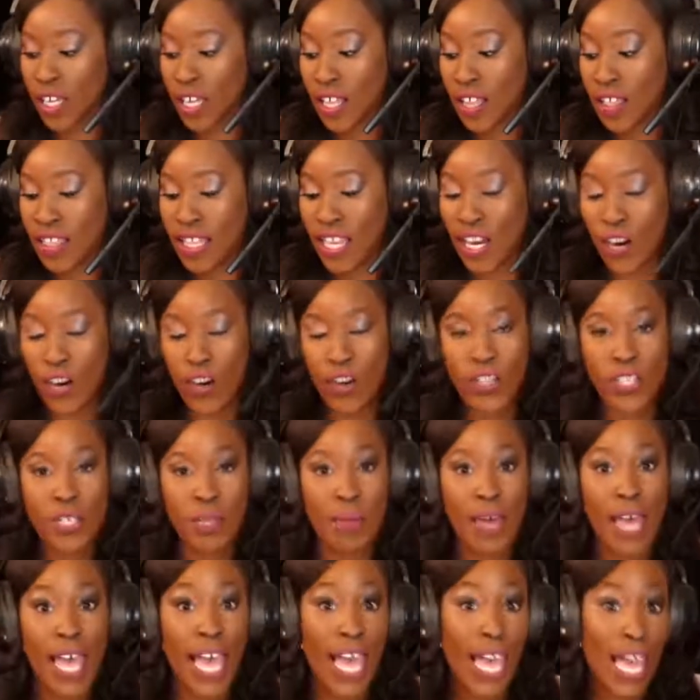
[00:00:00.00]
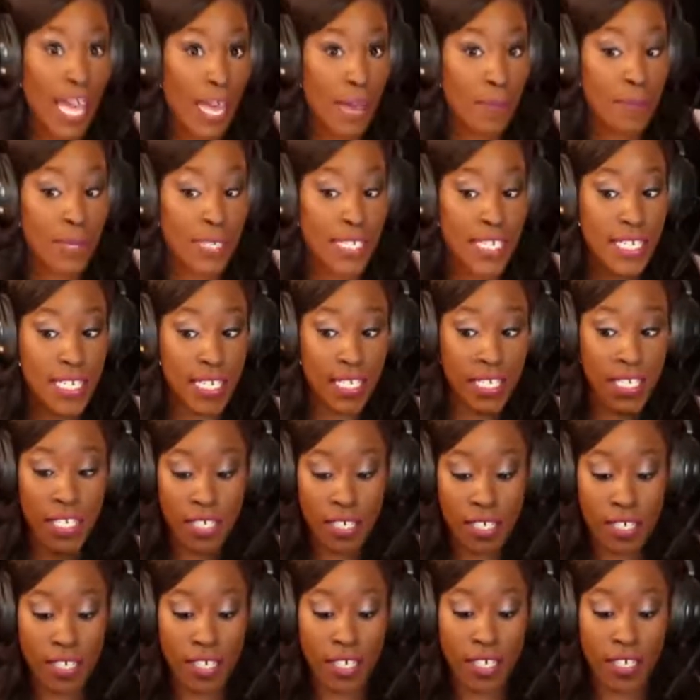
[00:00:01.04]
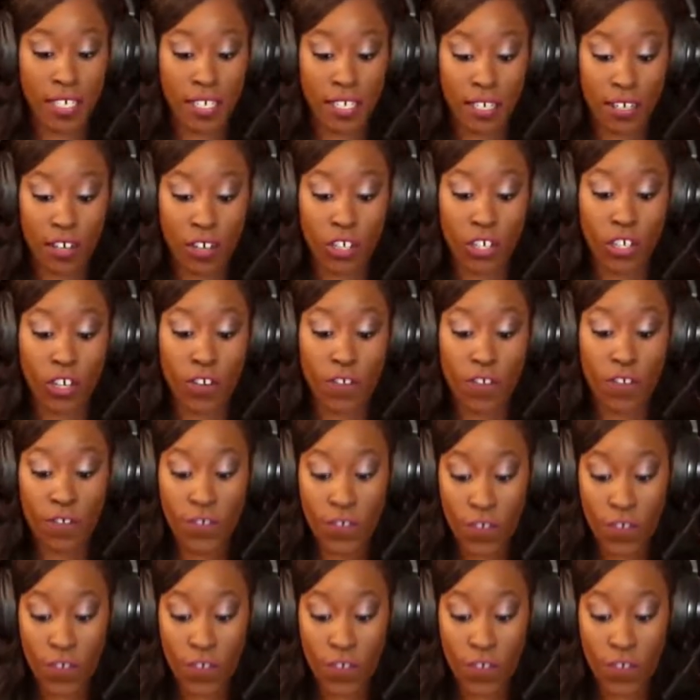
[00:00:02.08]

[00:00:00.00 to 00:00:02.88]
There are some apps on your